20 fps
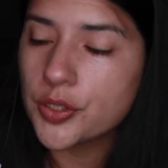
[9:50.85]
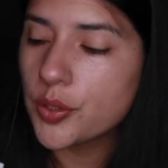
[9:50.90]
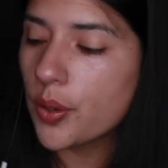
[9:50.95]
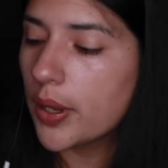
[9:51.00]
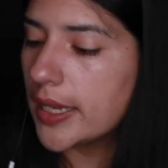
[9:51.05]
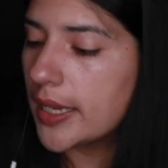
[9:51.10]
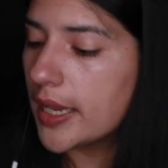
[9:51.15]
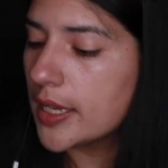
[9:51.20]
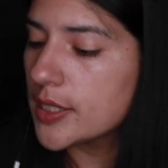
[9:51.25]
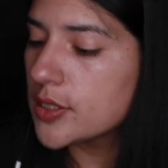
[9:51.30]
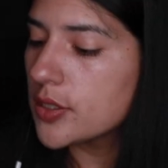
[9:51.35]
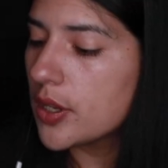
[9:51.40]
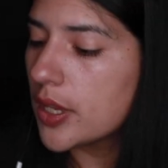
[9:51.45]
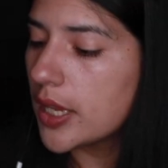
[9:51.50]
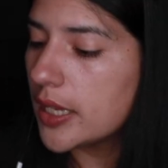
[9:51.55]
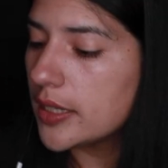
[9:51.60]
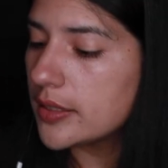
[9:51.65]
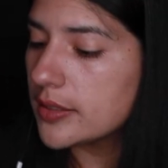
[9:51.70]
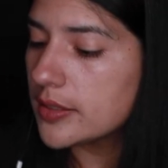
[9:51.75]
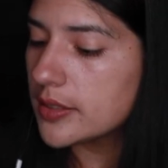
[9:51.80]
So I guess
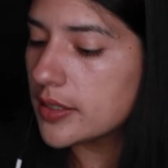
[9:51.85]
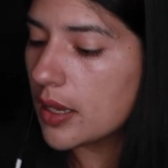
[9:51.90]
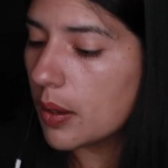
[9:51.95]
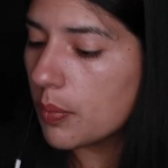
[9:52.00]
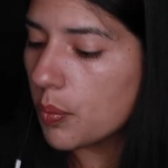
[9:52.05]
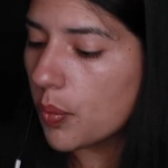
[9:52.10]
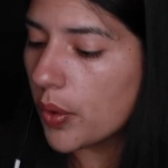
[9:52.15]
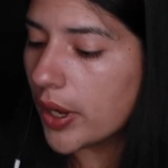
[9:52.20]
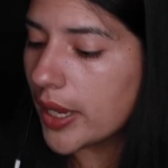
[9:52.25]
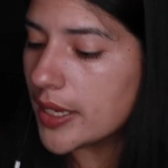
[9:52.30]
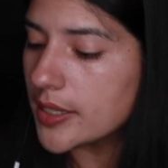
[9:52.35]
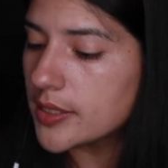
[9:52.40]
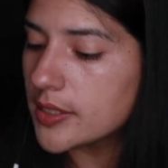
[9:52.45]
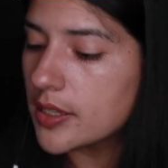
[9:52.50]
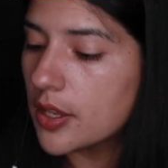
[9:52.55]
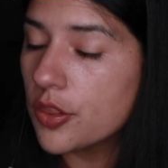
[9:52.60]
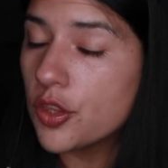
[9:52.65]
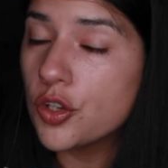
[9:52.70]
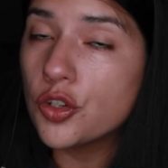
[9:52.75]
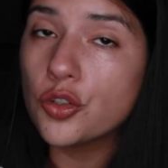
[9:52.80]
in some ways
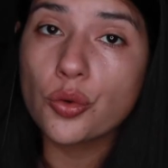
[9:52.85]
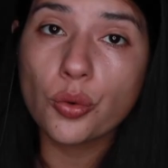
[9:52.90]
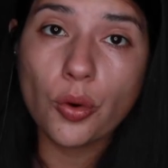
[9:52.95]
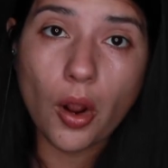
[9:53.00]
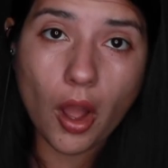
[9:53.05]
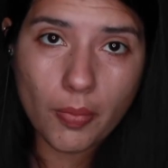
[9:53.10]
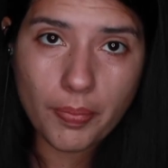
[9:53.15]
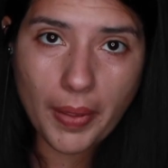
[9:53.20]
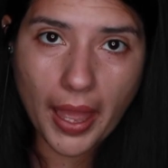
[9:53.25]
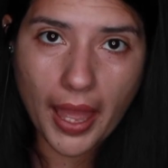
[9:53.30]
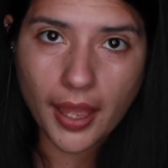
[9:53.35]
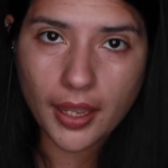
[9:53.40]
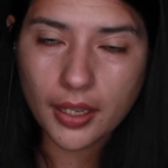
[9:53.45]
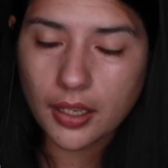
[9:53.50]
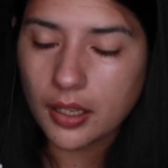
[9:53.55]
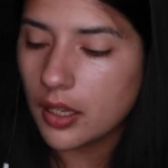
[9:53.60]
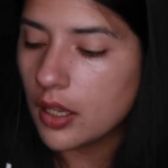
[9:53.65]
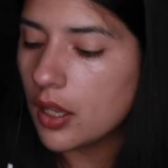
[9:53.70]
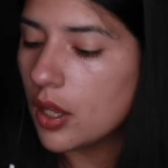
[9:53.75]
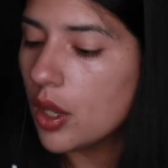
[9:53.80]
the drawback